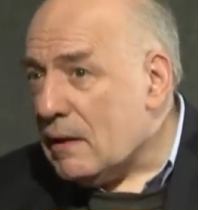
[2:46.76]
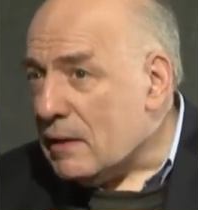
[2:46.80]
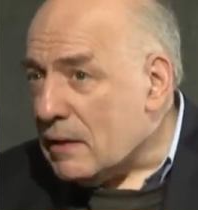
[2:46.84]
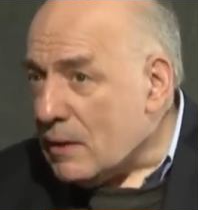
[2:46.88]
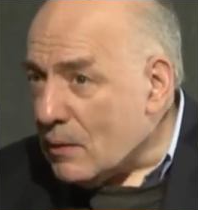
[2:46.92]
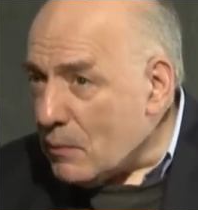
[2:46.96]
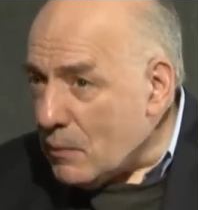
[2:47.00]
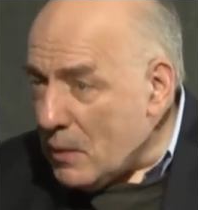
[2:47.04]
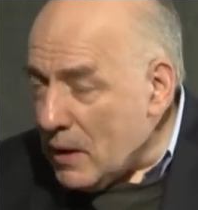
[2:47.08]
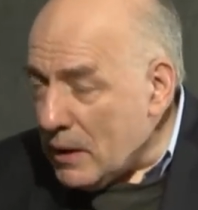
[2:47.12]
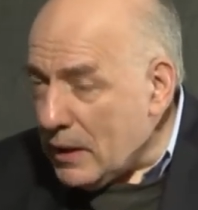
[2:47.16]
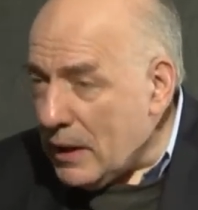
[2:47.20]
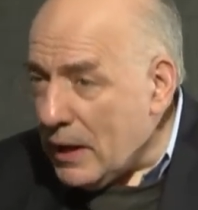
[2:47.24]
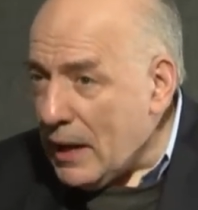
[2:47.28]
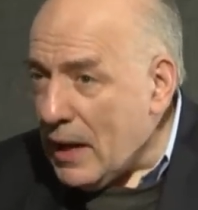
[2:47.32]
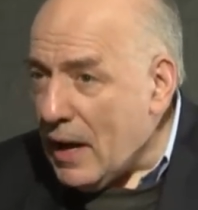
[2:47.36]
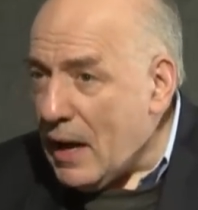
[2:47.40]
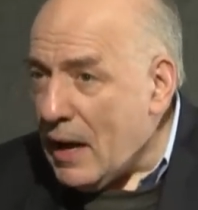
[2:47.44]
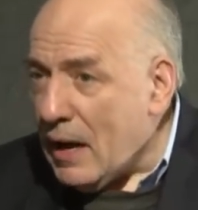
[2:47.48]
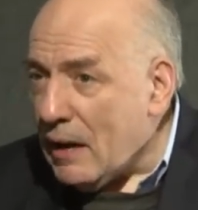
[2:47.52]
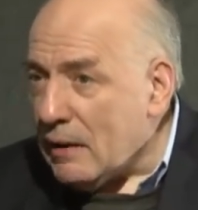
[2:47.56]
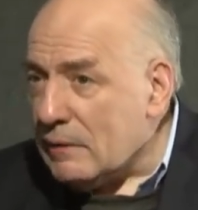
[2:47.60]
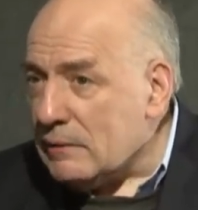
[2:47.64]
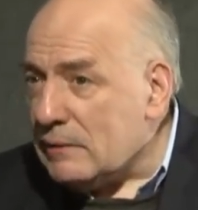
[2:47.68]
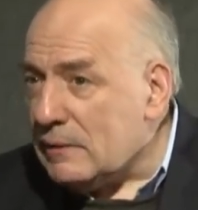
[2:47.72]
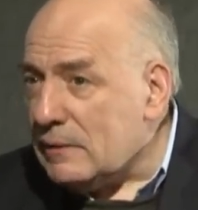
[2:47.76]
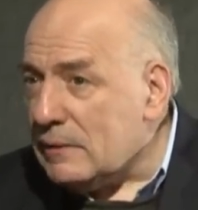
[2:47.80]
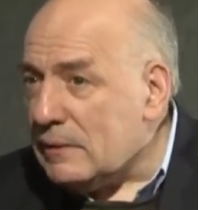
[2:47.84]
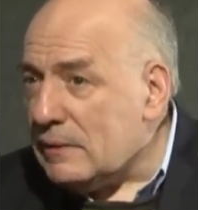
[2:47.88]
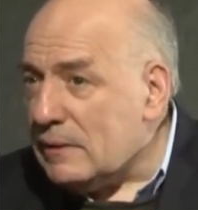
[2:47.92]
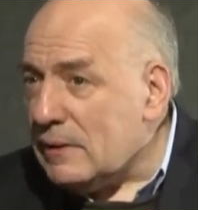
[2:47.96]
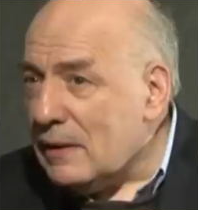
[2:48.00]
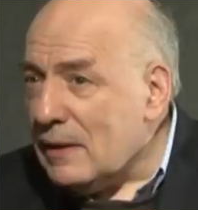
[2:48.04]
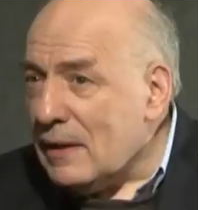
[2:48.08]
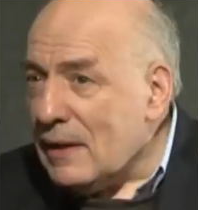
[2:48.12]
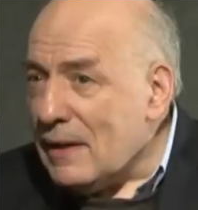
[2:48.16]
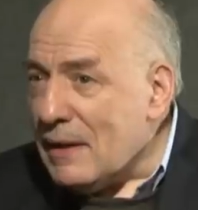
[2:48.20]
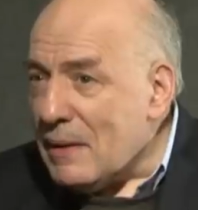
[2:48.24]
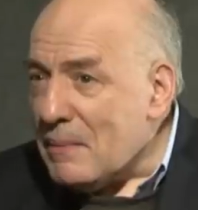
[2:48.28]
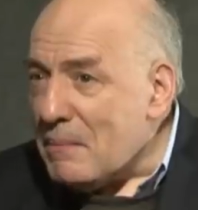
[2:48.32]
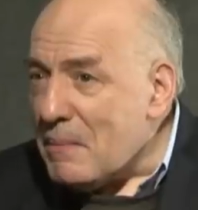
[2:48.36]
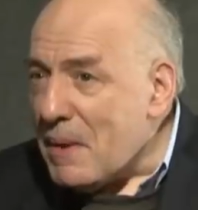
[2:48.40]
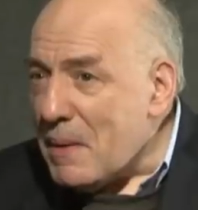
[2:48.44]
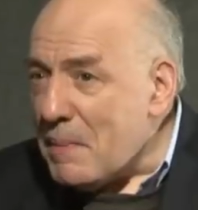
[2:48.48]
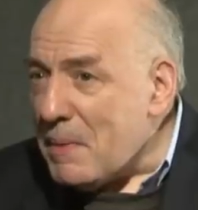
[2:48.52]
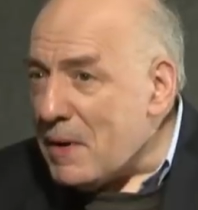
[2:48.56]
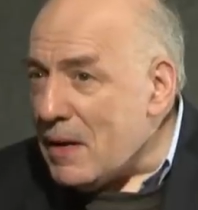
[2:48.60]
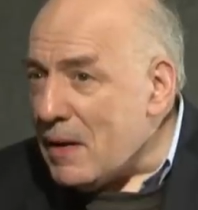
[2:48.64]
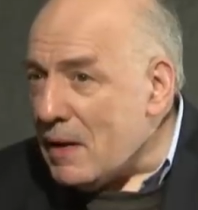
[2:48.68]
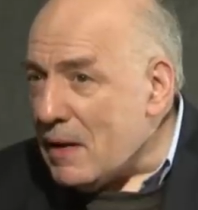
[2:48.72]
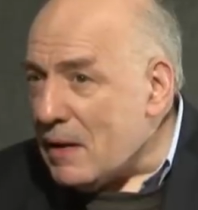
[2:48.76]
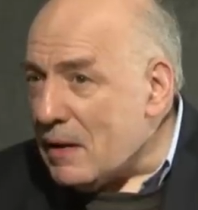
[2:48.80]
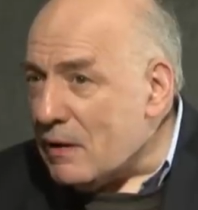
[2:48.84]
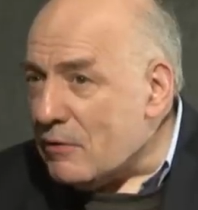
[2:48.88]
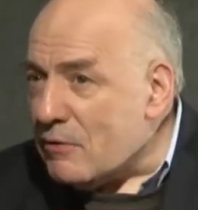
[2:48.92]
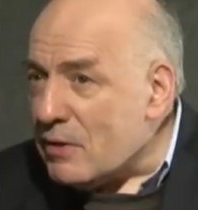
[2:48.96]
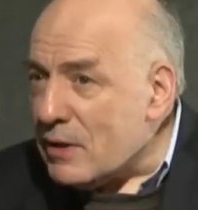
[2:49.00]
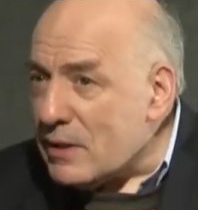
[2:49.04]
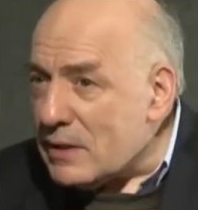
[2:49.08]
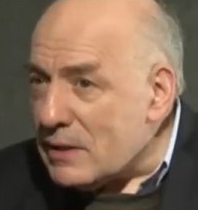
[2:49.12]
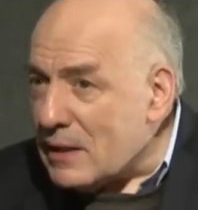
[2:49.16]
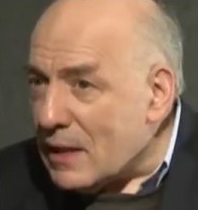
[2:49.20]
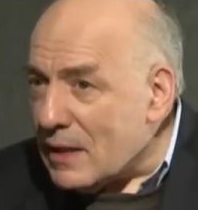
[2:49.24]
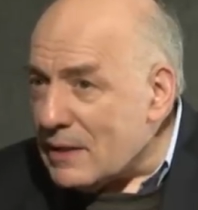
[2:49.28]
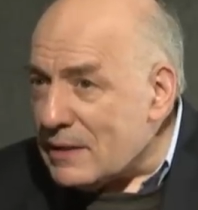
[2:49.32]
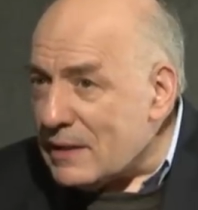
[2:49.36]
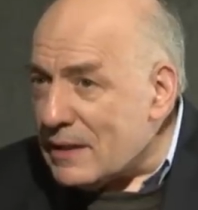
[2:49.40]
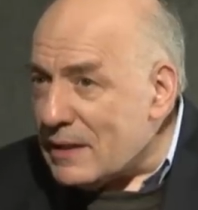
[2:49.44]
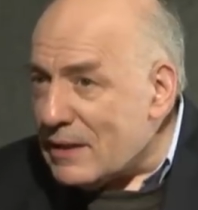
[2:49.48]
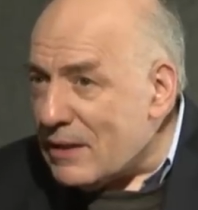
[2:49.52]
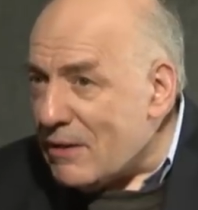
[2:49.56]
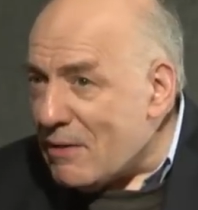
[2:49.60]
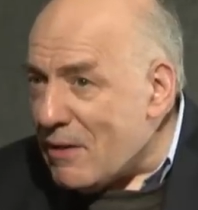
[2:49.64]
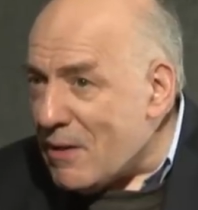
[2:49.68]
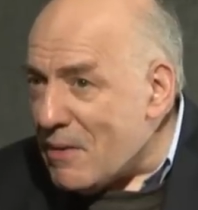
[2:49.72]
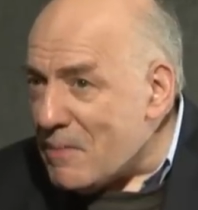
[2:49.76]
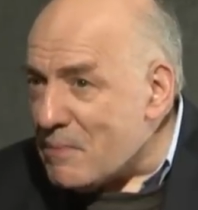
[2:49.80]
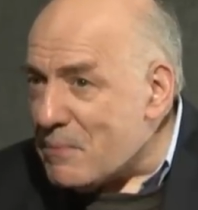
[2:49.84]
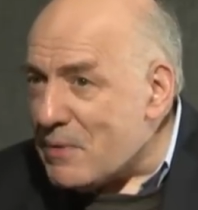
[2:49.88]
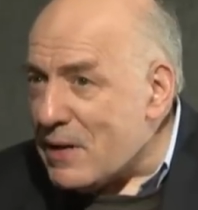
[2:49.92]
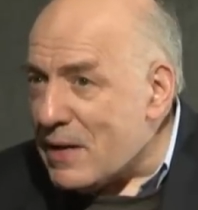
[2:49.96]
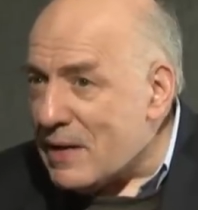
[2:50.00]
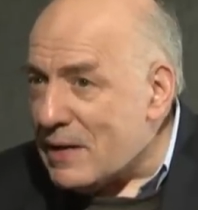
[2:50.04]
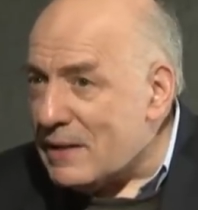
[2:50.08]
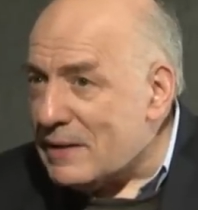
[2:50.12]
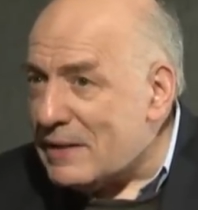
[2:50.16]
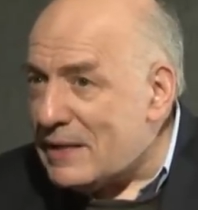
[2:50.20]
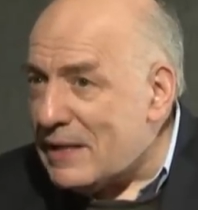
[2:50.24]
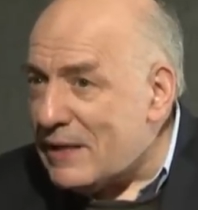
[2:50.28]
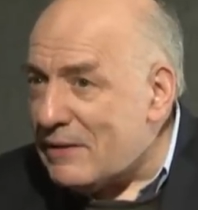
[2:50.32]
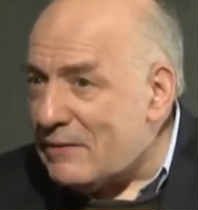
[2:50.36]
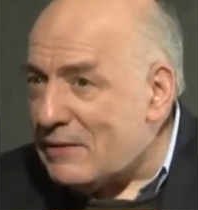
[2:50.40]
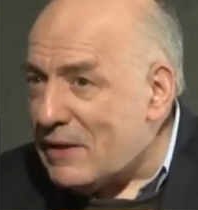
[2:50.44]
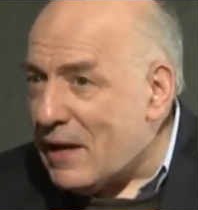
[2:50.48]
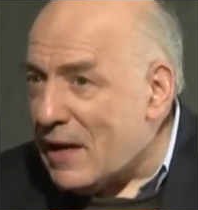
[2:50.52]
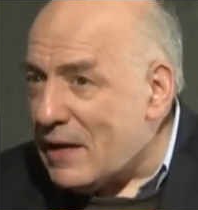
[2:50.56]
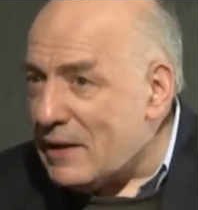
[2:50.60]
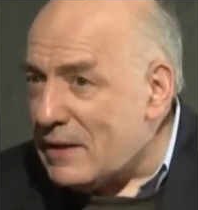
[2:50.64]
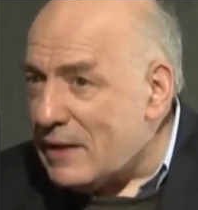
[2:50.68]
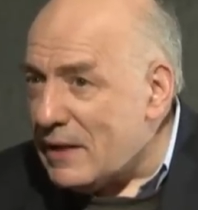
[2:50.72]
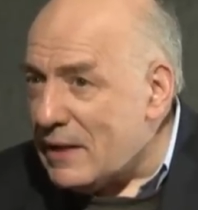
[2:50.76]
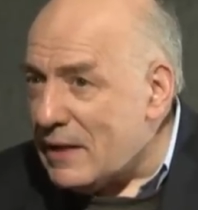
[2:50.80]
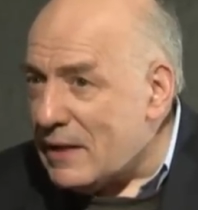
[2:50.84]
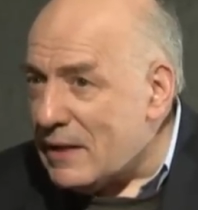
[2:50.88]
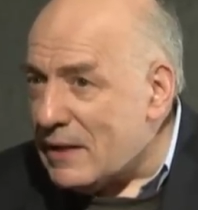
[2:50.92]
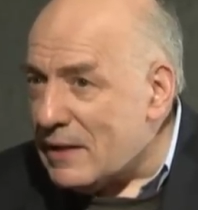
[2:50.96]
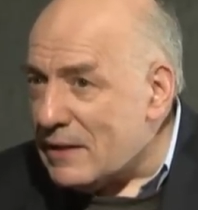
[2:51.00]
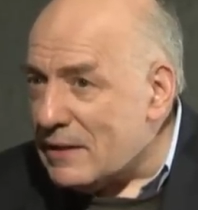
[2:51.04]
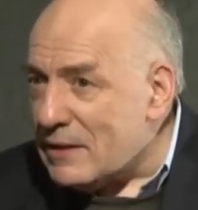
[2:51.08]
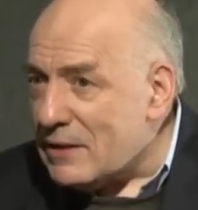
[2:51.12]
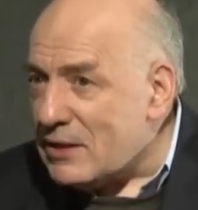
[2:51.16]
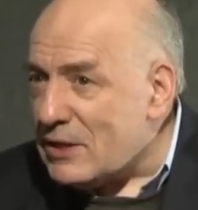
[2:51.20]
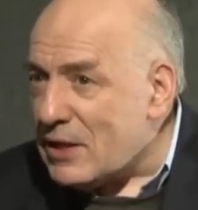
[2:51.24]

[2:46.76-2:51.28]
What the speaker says: they're working out, maybe criticizing their own preconceived ideas,